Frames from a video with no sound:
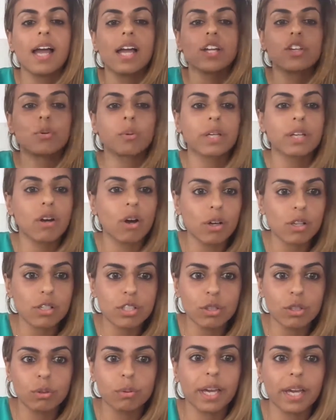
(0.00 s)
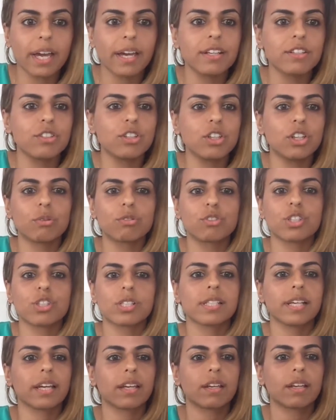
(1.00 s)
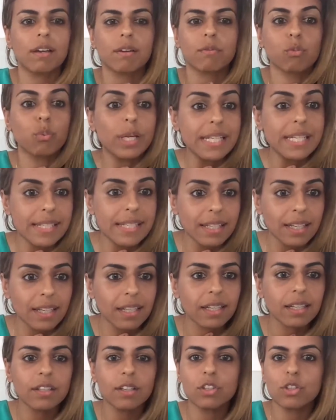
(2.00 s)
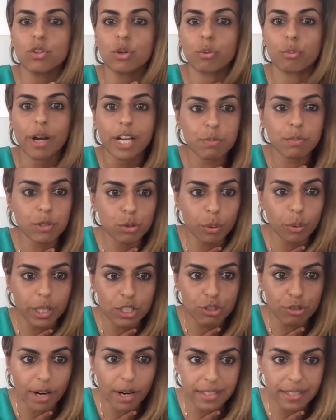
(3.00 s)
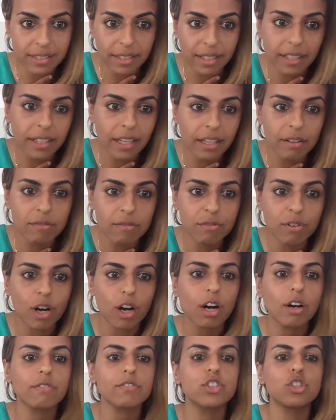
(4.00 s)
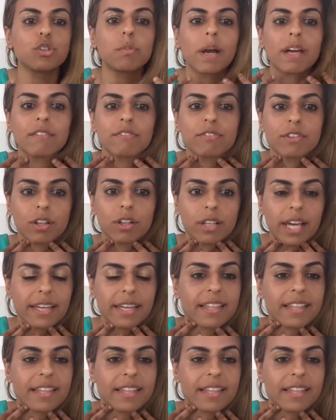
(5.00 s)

You can also get, just like wheezing, the respiratory tract can get involved. You might feel like